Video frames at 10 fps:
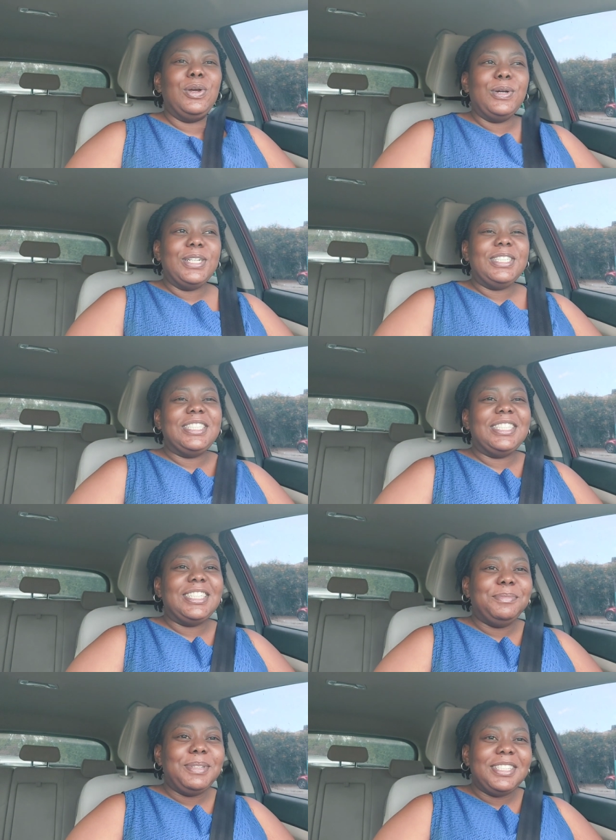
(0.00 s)
gorgeous
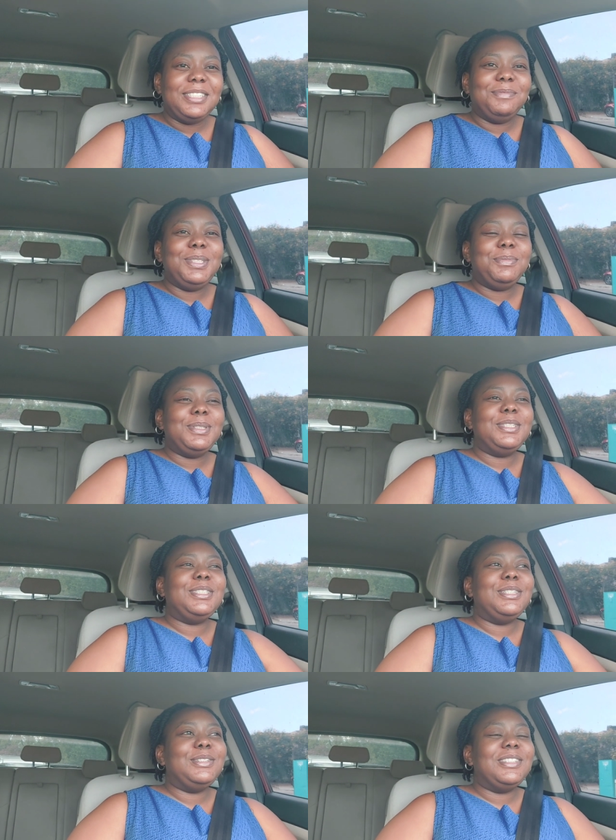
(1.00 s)
and amazing people
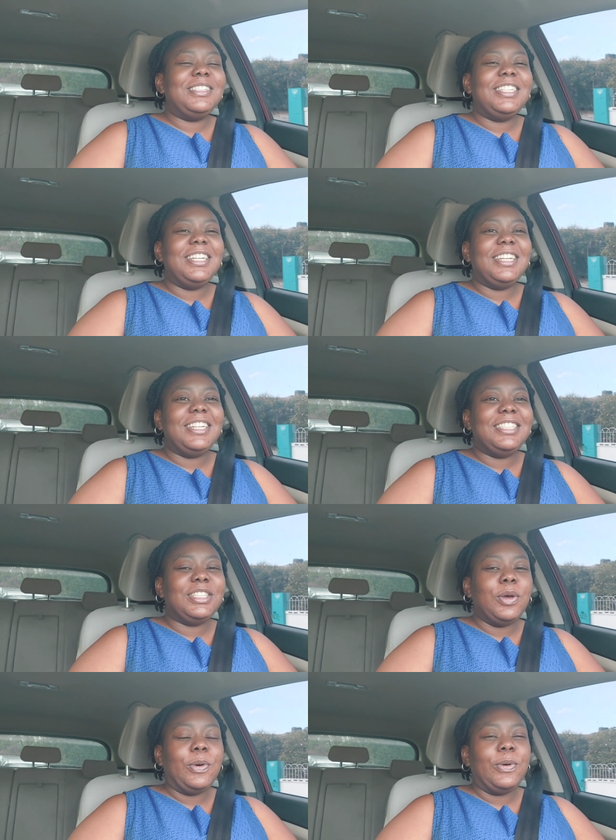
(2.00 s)
so today
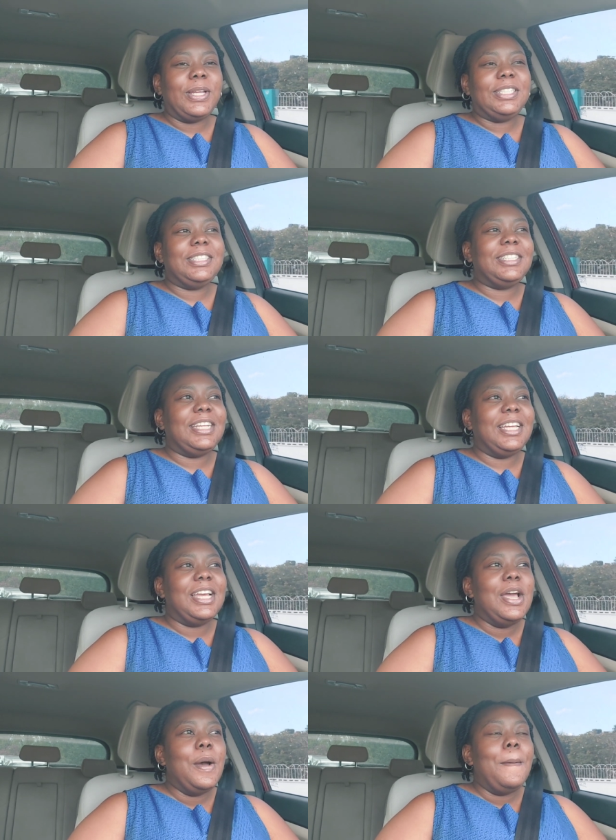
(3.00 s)
is
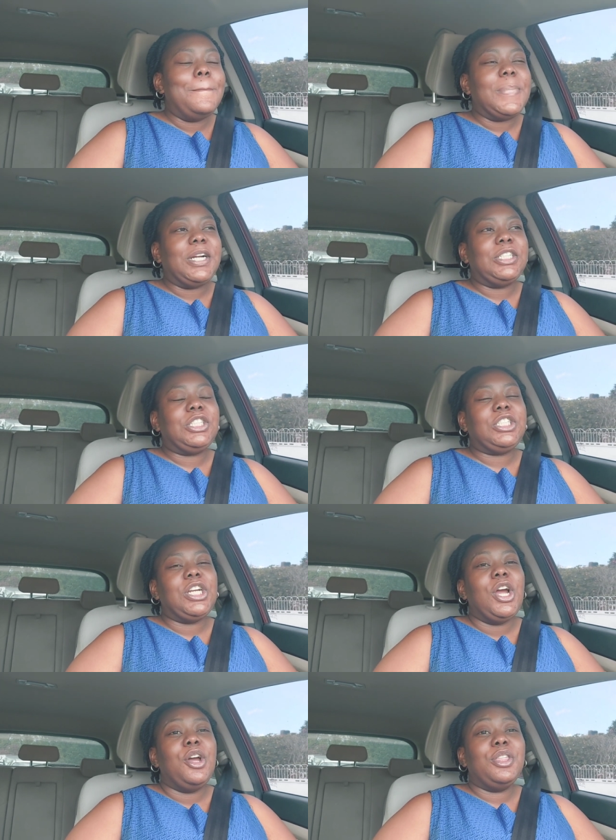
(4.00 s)
Wednesday March
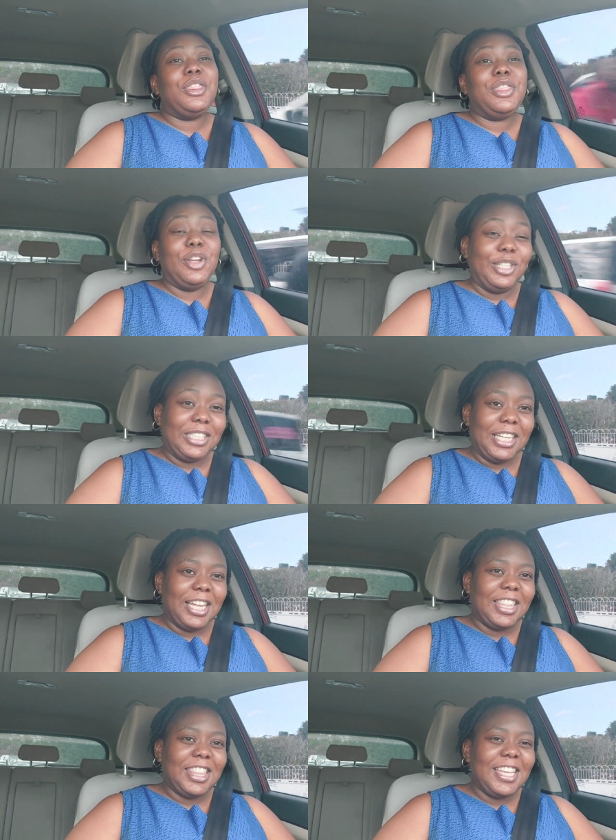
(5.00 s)

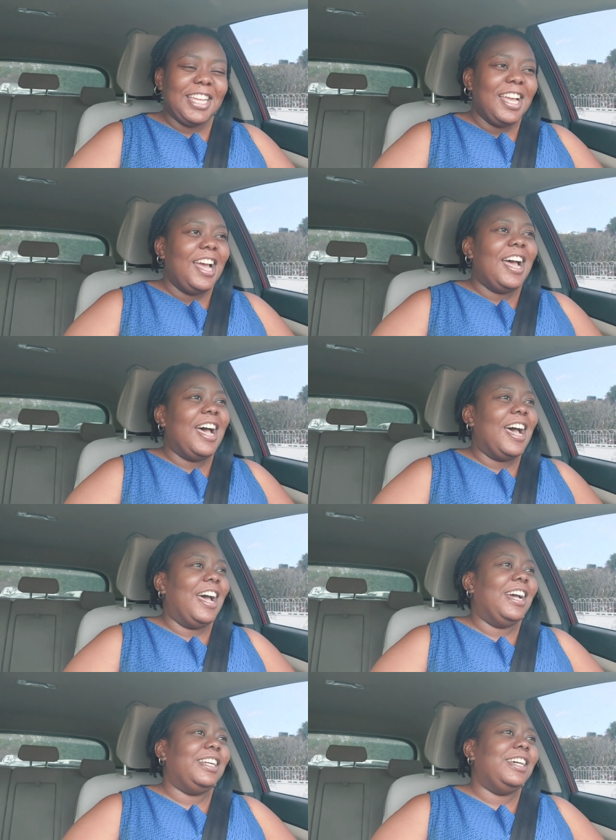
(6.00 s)
30th
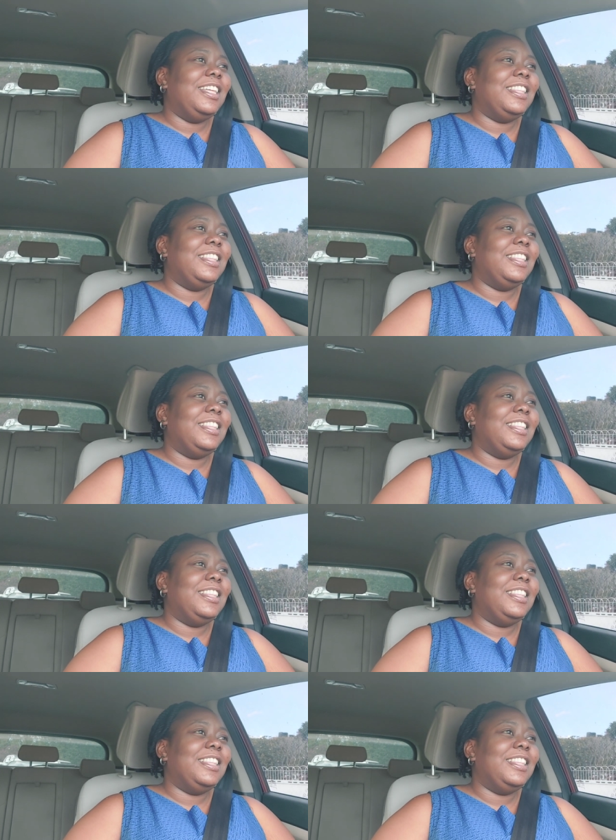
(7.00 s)
and